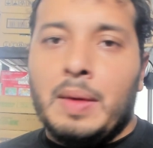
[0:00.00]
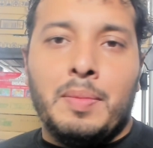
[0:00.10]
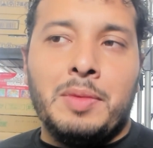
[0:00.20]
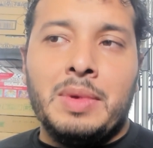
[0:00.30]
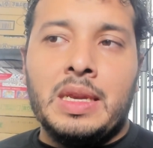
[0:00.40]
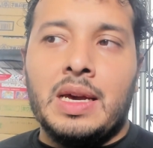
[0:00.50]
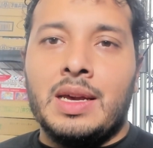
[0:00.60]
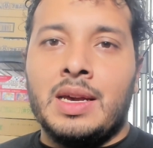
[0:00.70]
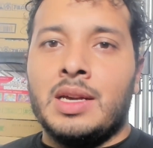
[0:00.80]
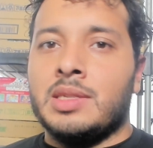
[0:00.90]
Maybe not
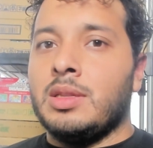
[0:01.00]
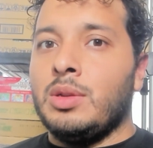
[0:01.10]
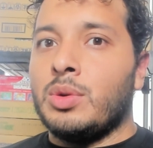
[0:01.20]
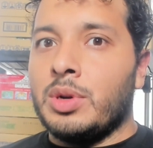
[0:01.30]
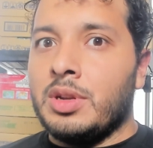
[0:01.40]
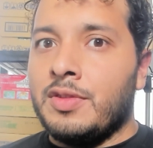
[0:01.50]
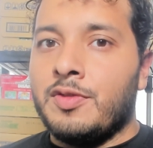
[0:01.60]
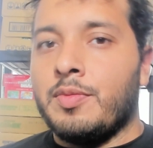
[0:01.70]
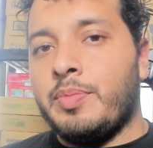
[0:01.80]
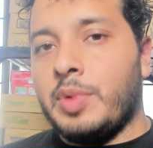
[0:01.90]
as lucrative,
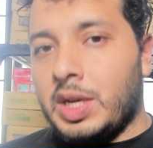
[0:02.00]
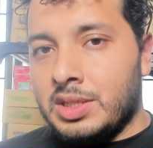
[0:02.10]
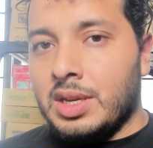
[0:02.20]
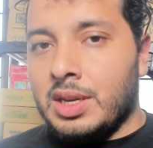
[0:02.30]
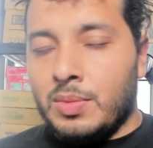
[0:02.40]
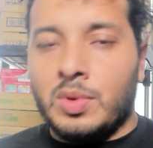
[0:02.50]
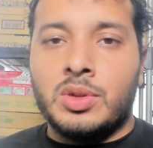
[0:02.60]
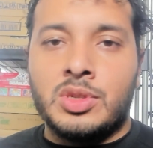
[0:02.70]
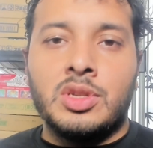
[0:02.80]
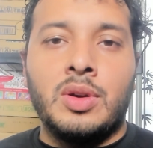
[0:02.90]
but it will
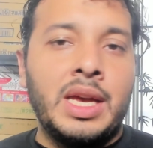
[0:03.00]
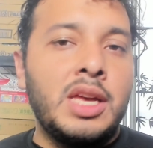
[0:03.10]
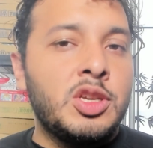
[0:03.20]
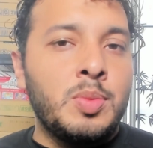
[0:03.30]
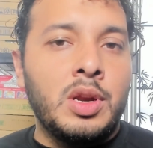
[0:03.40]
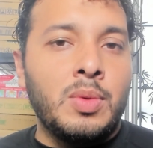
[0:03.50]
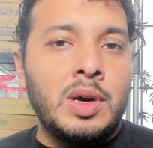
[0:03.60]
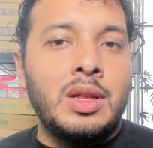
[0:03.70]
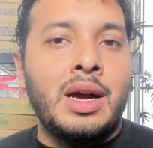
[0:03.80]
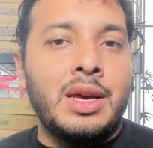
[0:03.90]
still age pretty
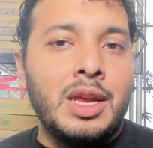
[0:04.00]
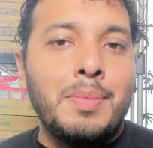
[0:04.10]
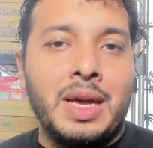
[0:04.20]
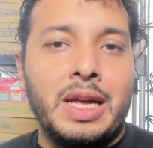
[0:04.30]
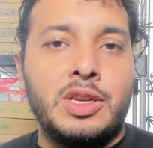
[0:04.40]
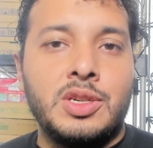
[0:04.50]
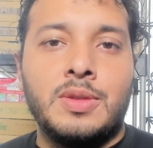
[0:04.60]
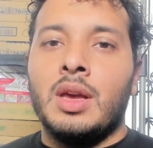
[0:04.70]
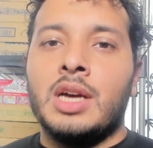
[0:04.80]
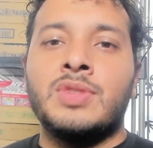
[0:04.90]
well, I'd imagine.
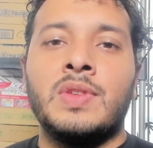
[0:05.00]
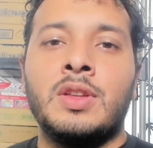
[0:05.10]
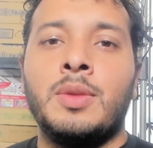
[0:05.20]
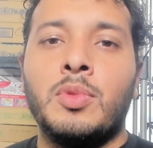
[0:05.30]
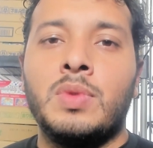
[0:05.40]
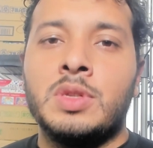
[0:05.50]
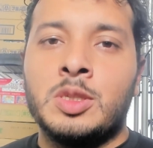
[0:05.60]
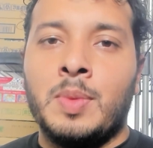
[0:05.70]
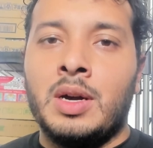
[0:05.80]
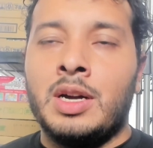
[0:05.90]
As for the number 1
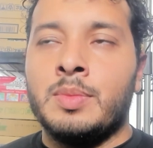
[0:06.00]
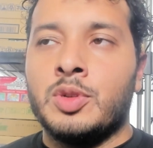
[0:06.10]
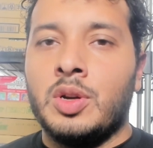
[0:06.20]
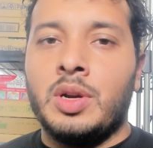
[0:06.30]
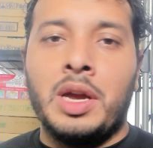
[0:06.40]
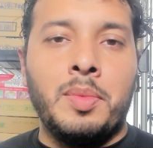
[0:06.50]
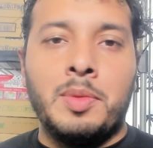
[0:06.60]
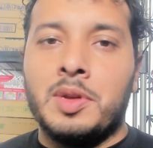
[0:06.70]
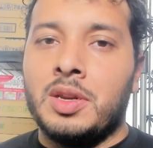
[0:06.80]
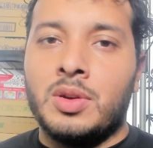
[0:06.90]
spot, I'm sure
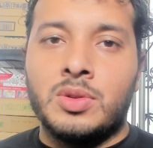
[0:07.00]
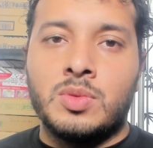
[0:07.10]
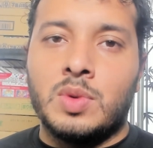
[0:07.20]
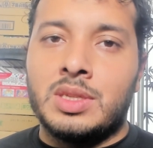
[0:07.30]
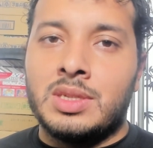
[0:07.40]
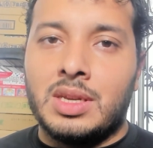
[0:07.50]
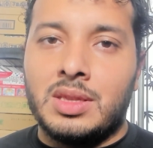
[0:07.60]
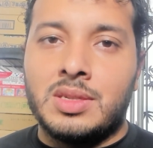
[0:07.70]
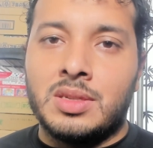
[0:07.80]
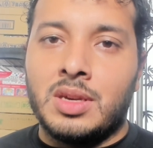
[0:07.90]
everybody knows what set
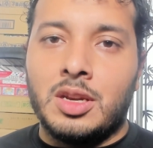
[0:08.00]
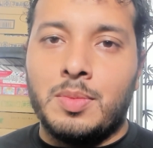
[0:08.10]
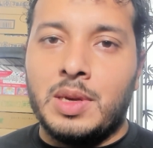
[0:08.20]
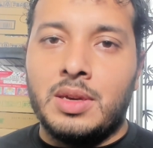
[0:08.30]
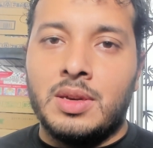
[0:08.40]
this is going to be.